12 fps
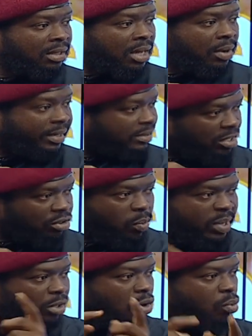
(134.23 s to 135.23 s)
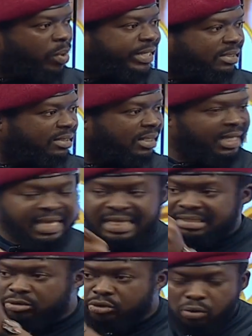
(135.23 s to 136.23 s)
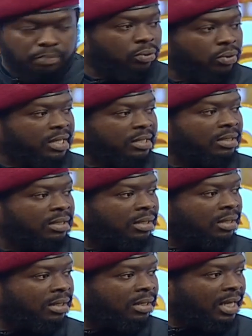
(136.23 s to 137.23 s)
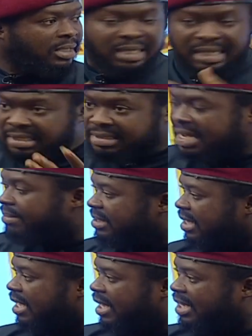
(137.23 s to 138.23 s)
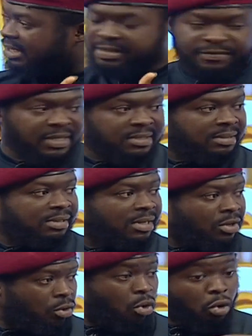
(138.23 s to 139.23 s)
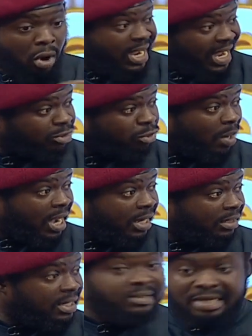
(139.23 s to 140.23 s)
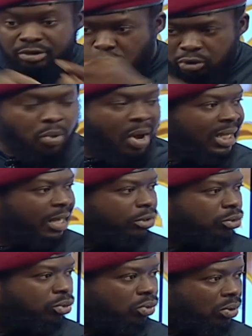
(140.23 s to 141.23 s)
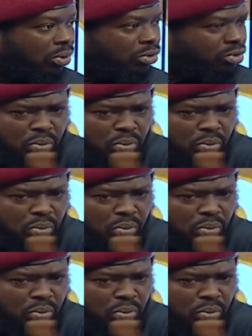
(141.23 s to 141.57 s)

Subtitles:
we are saying, no, we cannot wait till it gets so broken. And so let us come together, let us fix it. They said, no, don't allow you to talk. So what